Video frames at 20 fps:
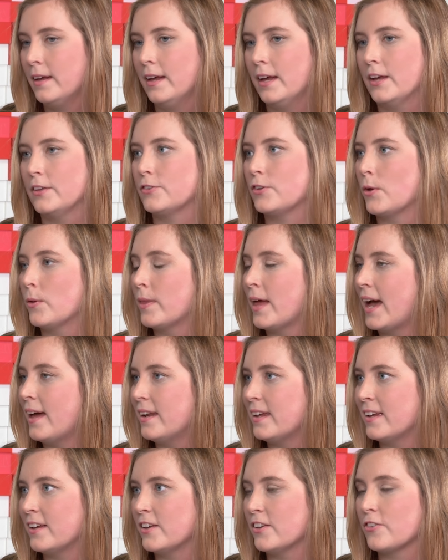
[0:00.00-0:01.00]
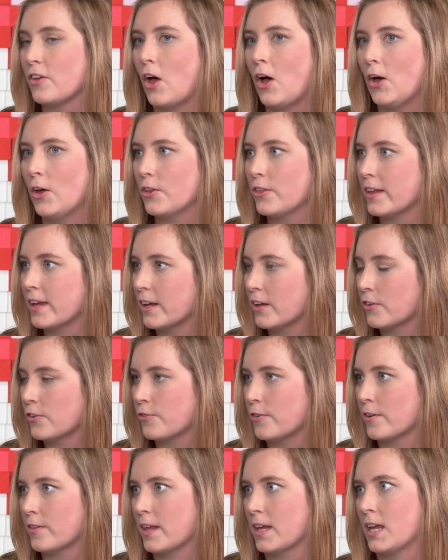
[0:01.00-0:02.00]
And so that is all things
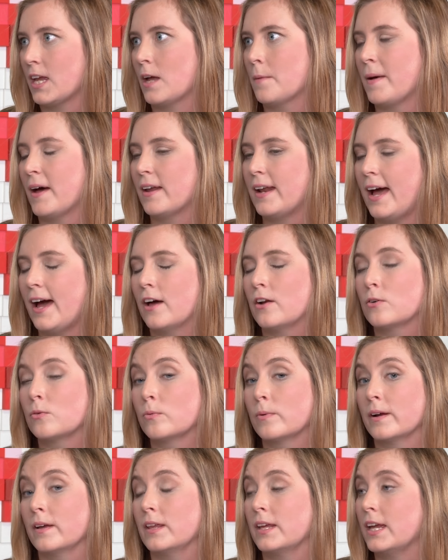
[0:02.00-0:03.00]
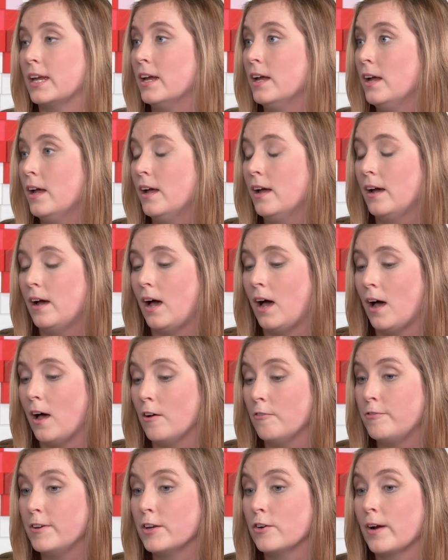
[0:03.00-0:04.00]
for thinking about how to really
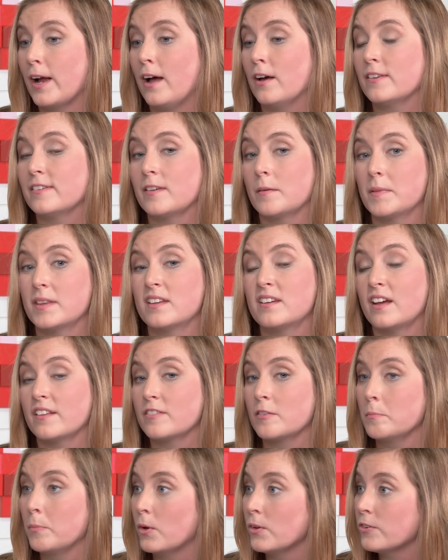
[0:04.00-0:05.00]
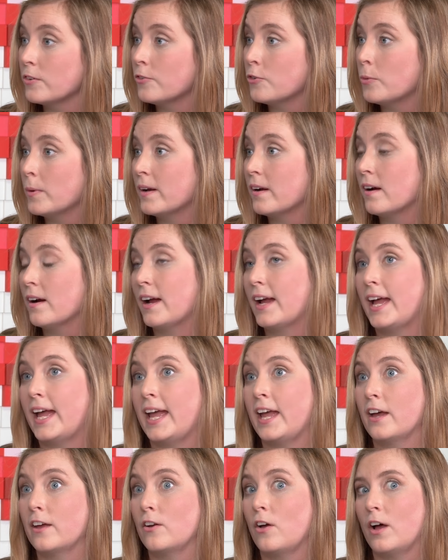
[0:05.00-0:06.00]
figure out some of the nuts and bolts of Twitter
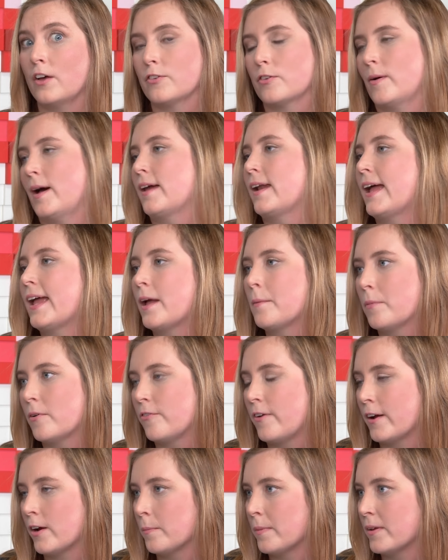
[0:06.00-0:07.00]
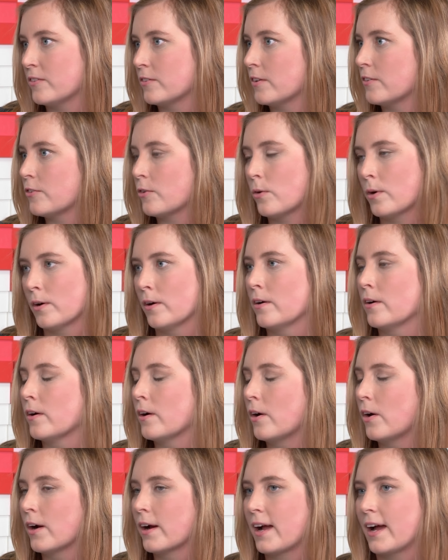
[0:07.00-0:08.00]
and also how to amplify your business
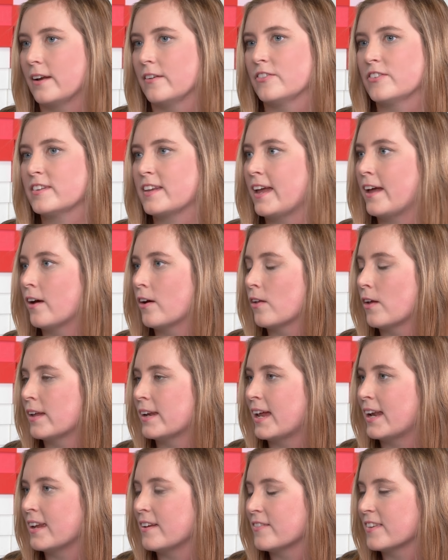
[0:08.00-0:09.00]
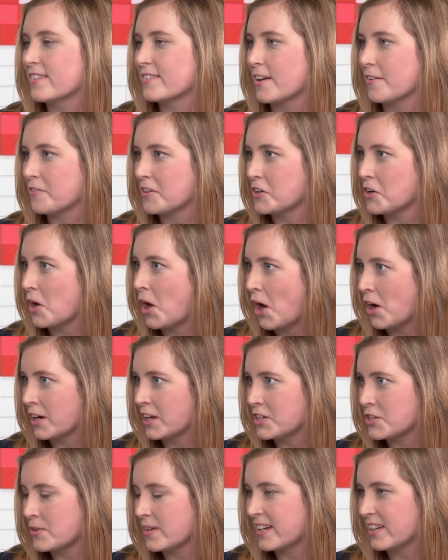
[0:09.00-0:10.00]
or kind of scale on any of the stuff that you're
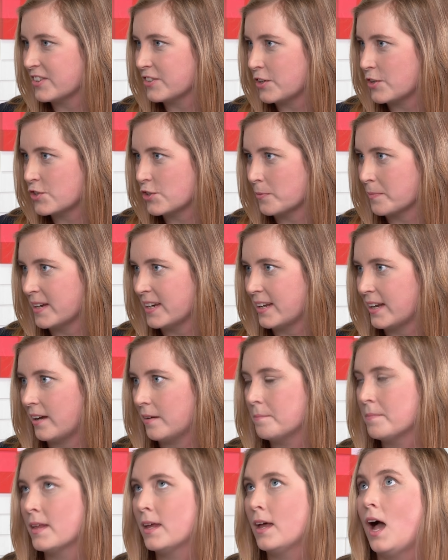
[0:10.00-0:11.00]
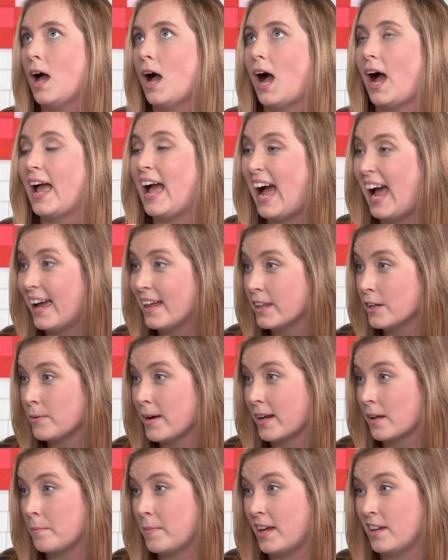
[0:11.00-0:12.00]
already doing in social media. I highly
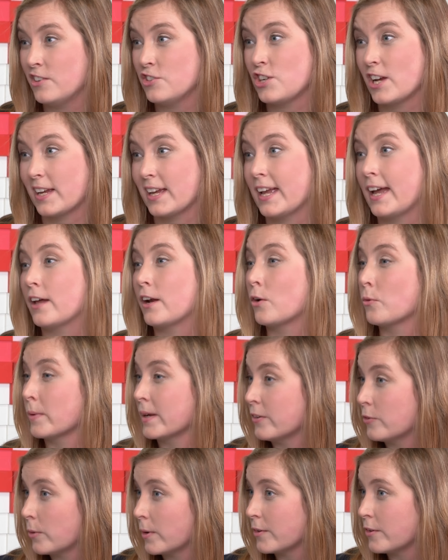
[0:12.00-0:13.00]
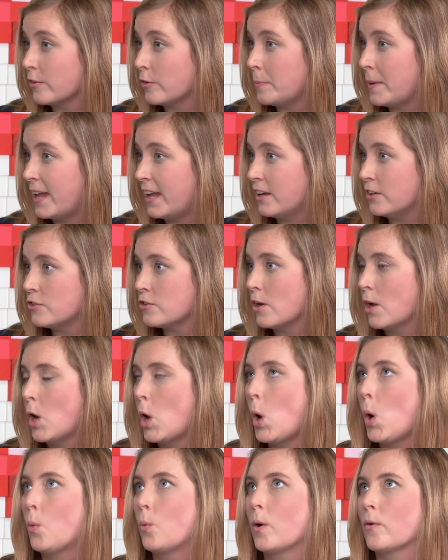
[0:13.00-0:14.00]
recommend checking out our resources page
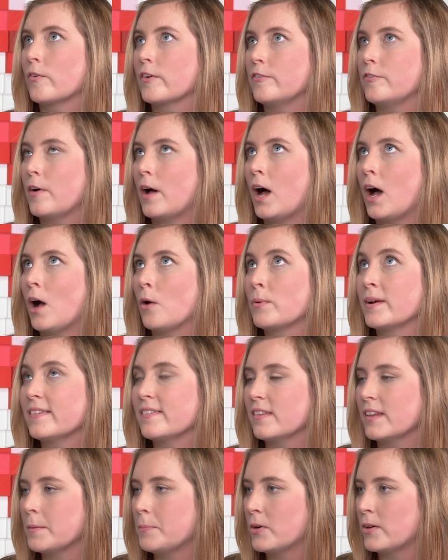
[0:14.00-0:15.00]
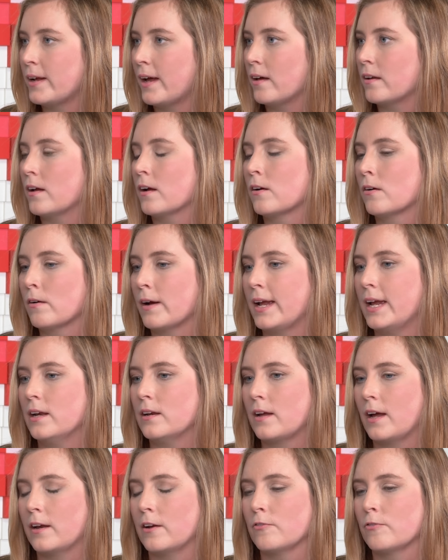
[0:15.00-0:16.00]
where we've recently put out a
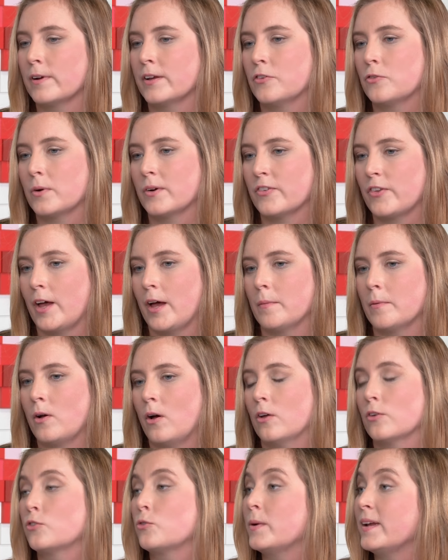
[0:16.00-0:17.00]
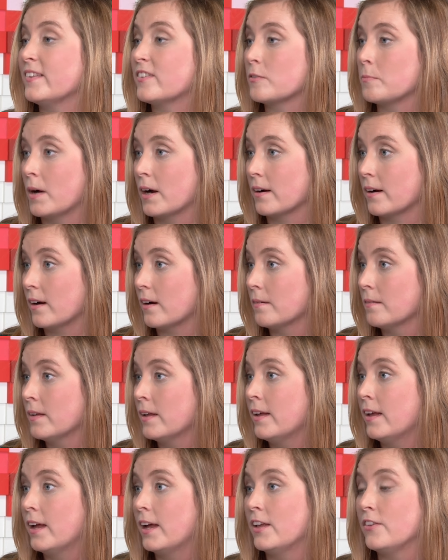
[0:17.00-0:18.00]
great kind of resource hub called Tweet Smarter.
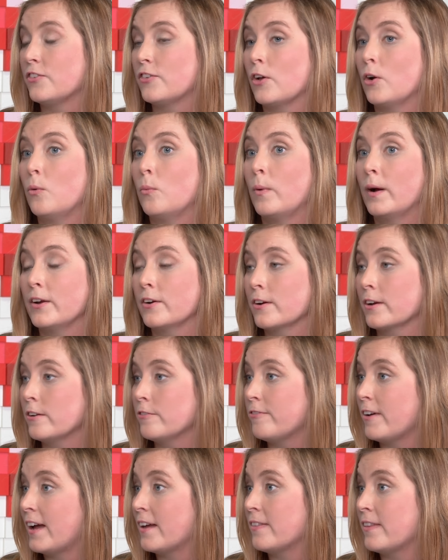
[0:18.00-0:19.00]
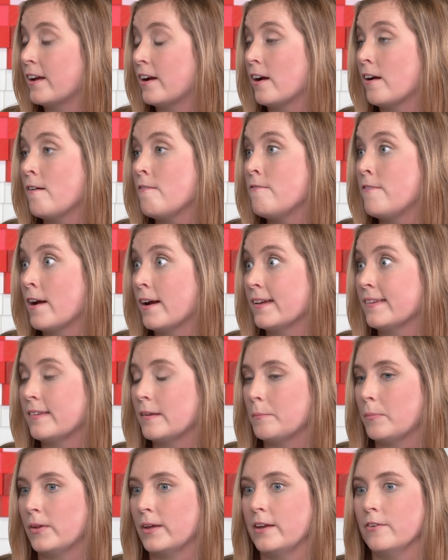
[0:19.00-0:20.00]
And so what you're going to find there, very
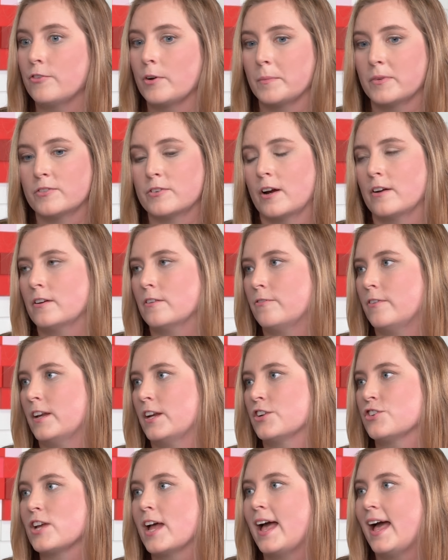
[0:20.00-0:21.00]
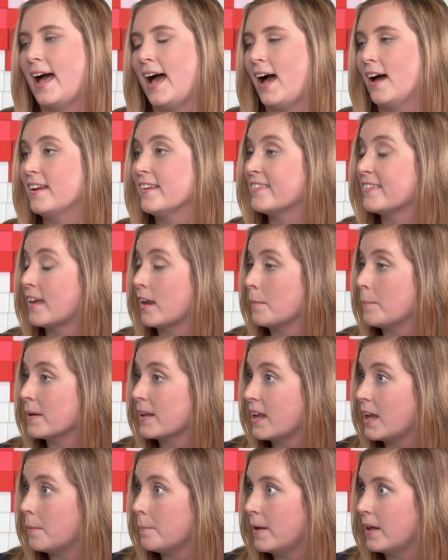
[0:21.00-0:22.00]
simply, from start to finish, how to set up a
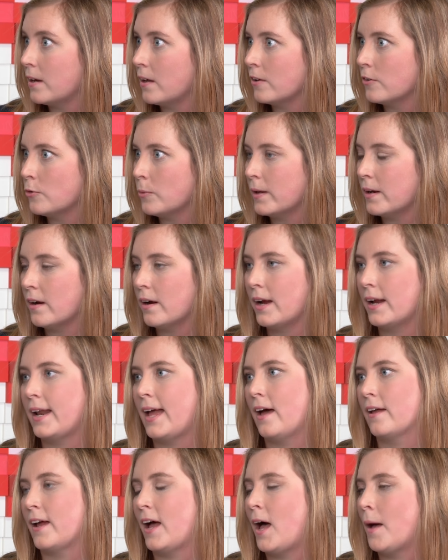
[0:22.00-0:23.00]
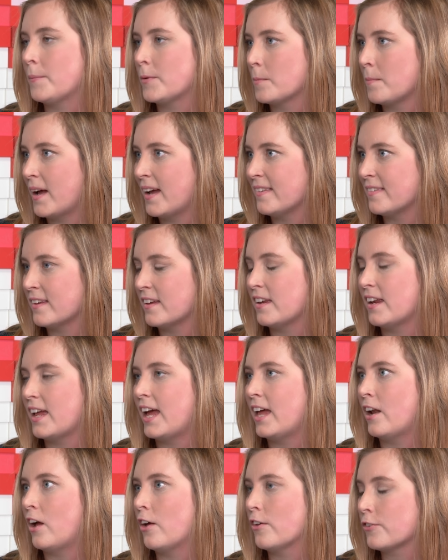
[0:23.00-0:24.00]
campaign on Twitter and how to optimize it
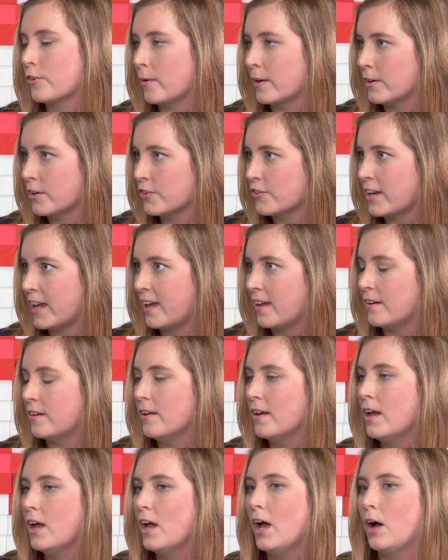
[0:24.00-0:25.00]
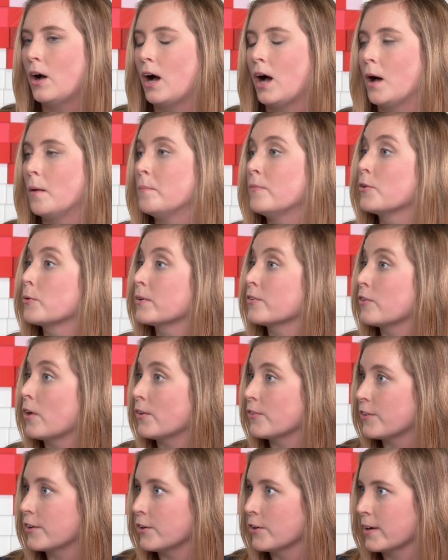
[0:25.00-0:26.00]
and also understand the
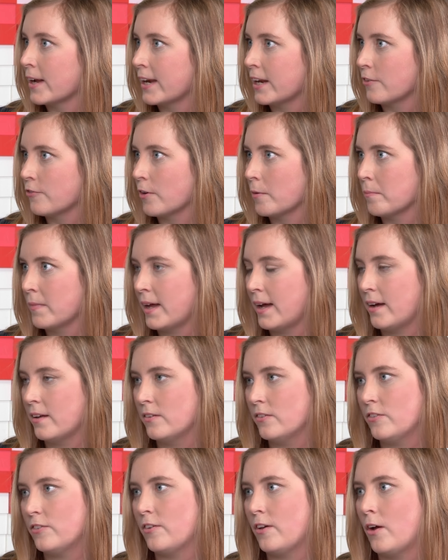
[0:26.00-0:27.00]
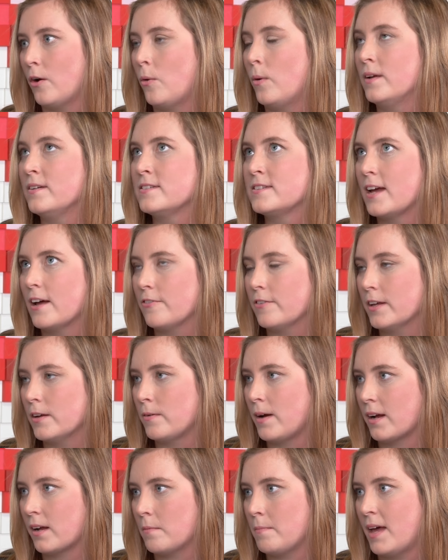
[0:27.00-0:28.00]
results that you're getting from that. So definitely
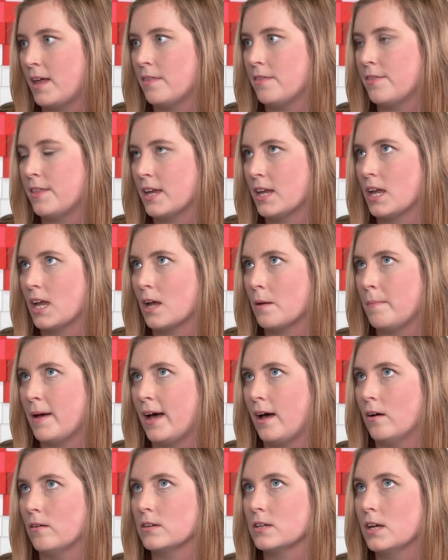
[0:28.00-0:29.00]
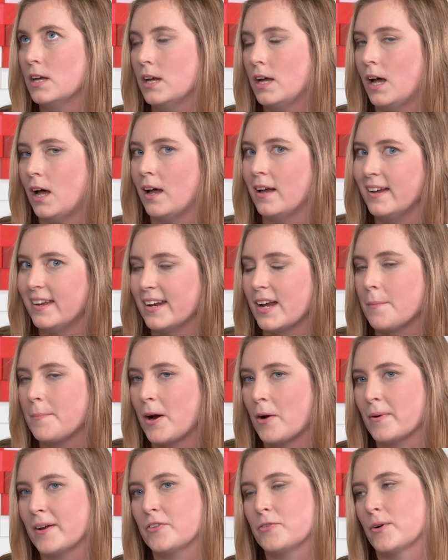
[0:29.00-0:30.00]
recommend thinking about hitting up
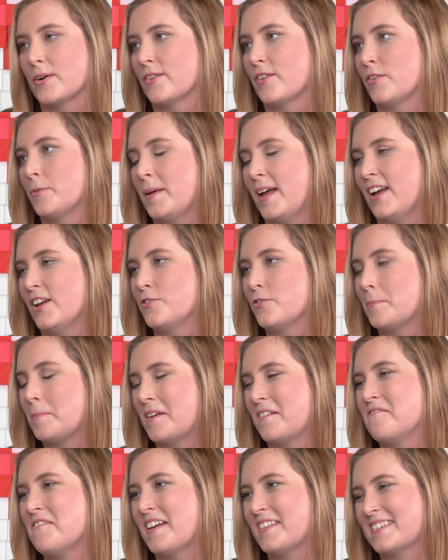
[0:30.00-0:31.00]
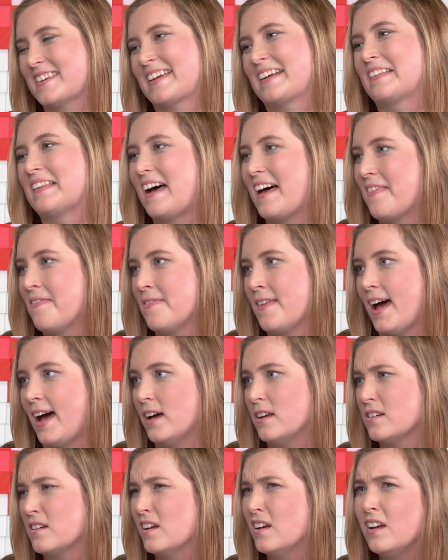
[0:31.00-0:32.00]
our resources page. We've been investing a lot in
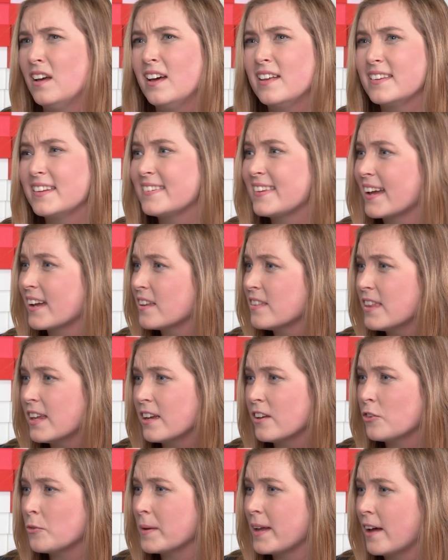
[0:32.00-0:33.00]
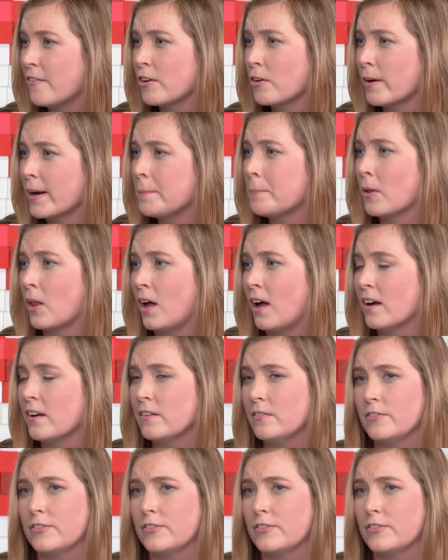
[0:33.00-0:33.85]
that. The second thing is we have a great blog.